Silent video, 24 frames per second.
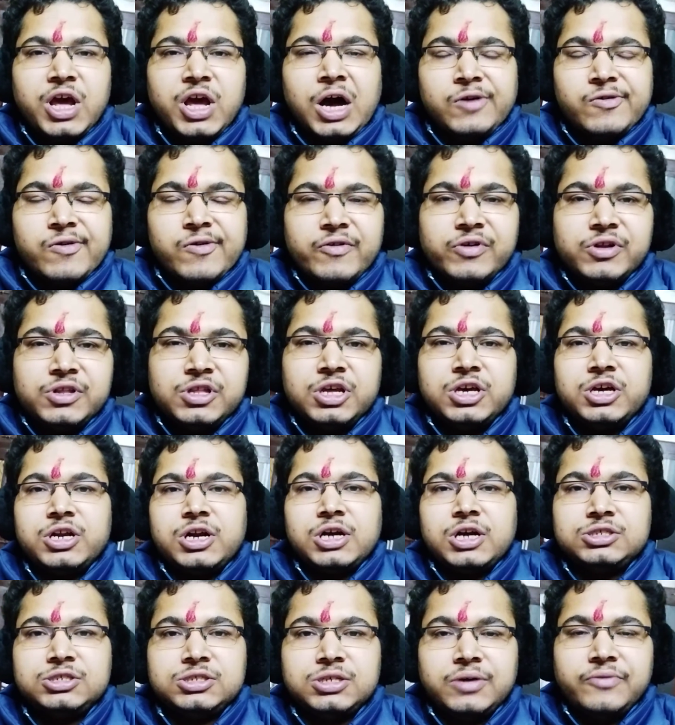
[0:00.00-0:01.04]
However, there
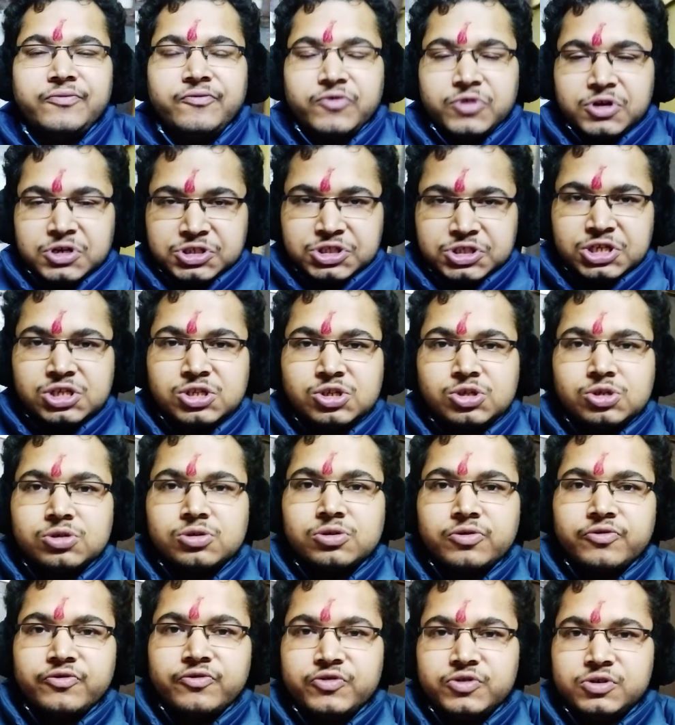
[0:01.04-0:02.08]
are some versions
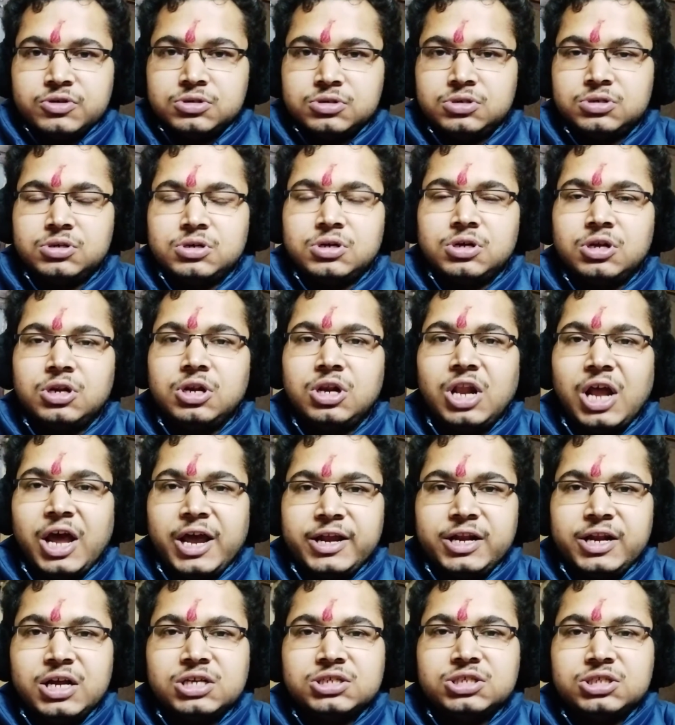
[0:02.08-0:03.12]
of
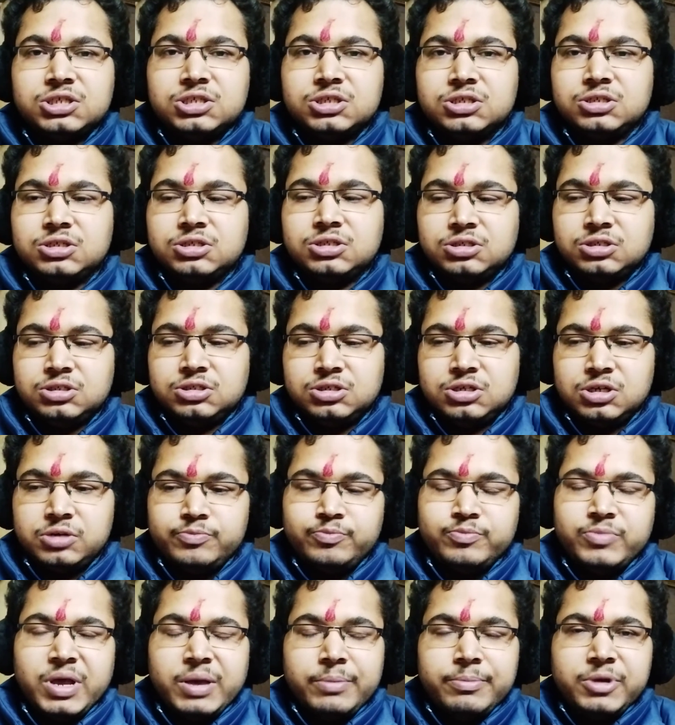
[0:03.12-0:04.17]
Linux,
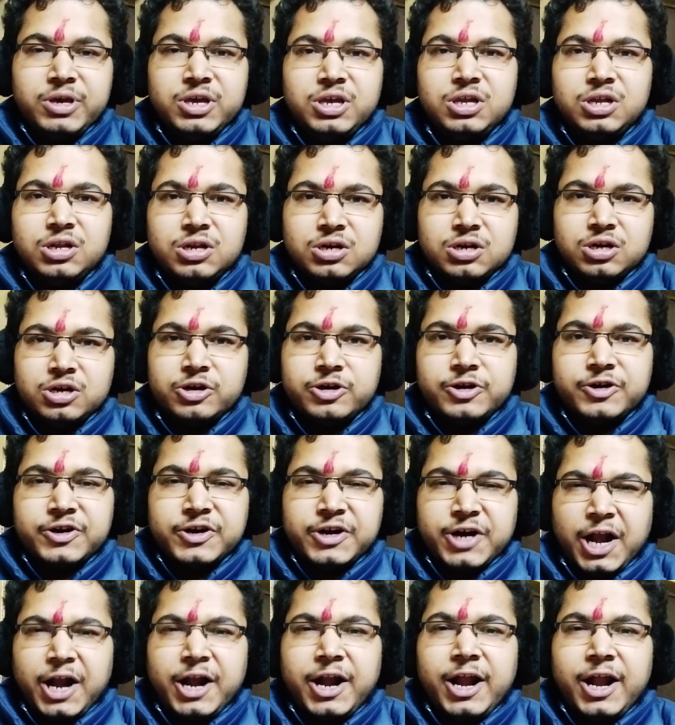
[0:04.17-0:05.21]
maybe
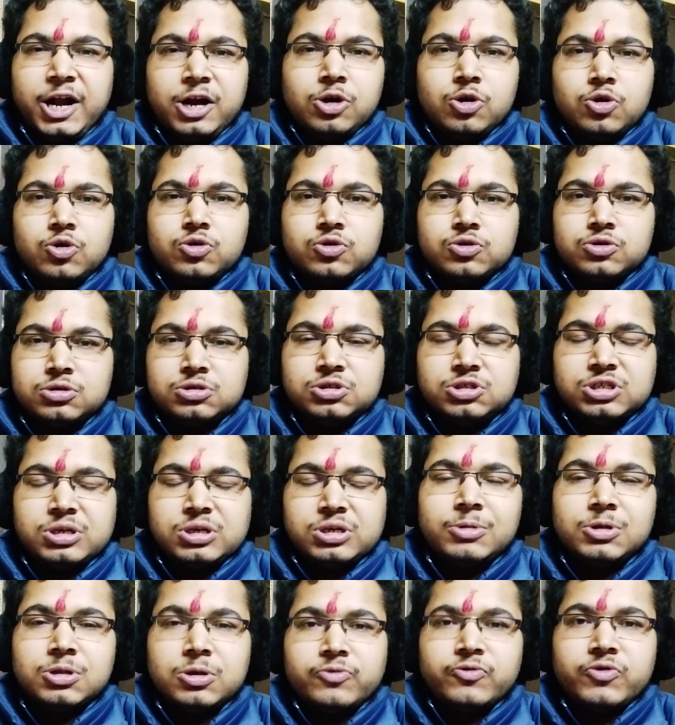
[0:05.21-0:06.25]
Red Hat or
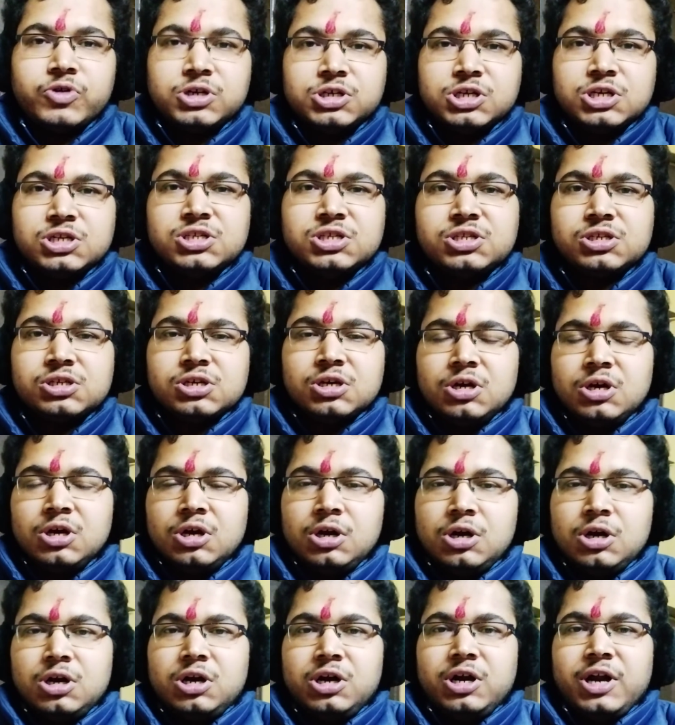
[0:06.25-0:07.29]
some other versions,
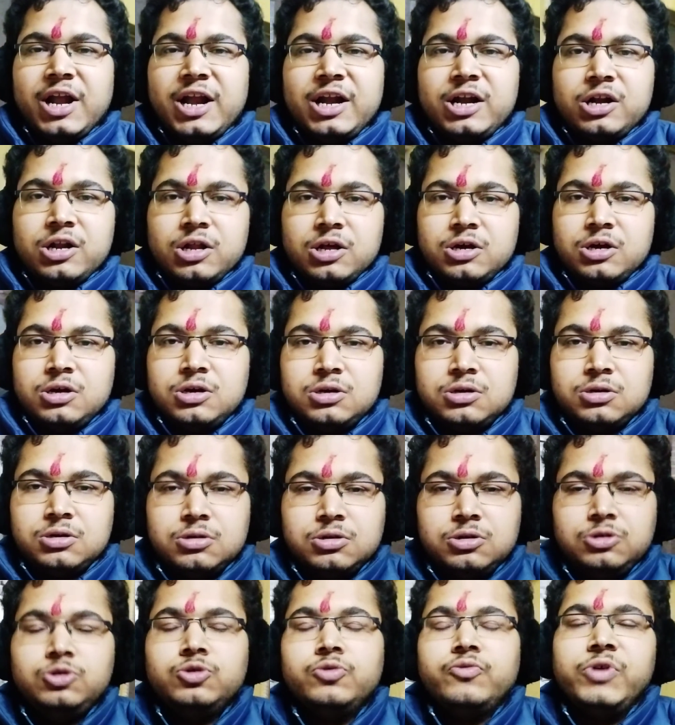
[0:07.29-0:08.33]
that
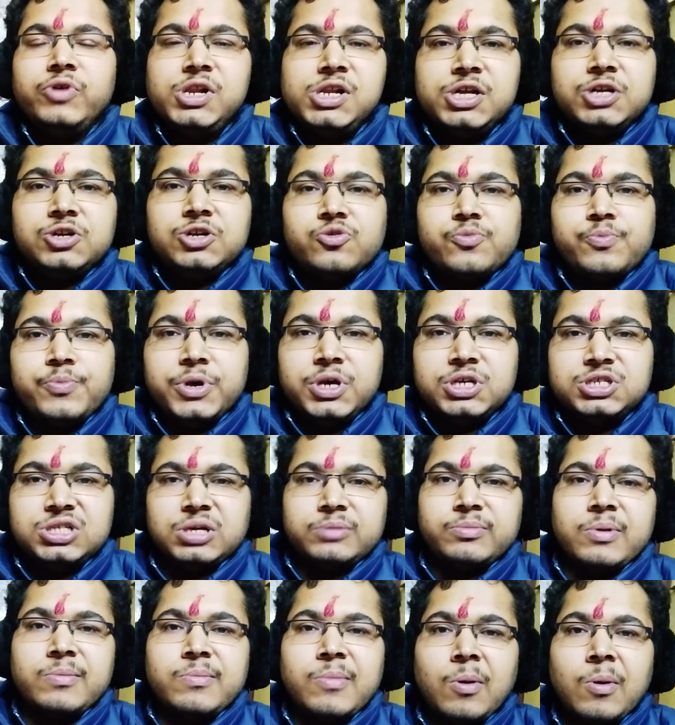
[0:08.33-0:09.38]
you will need to pay
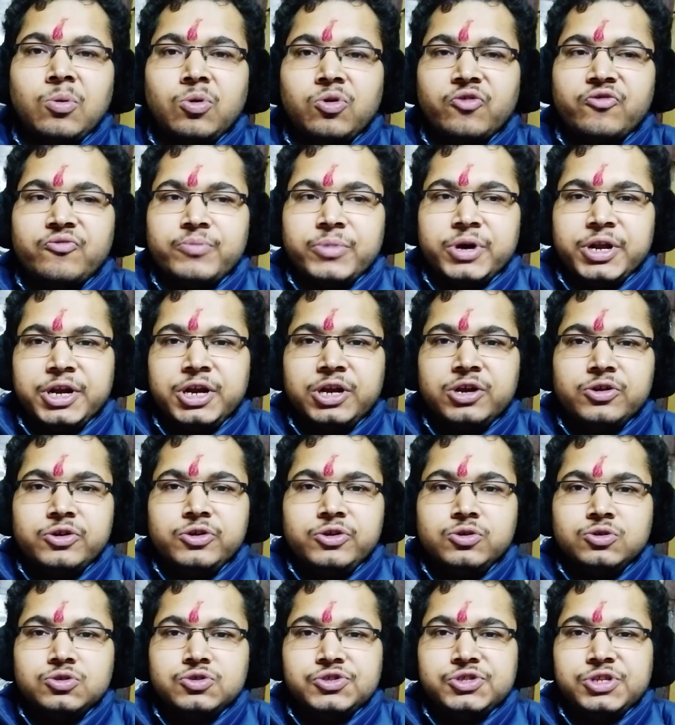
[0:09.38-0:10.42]
some amount of money to
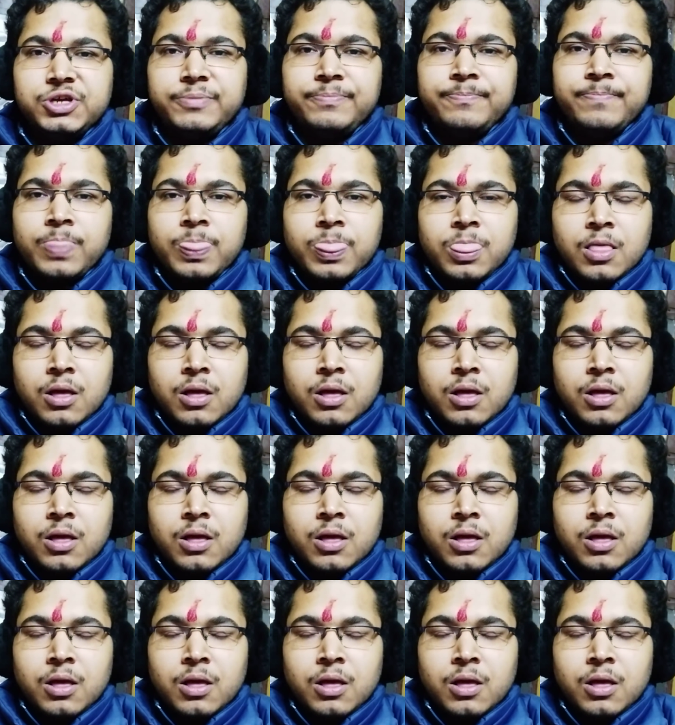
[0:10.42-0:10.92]
use them.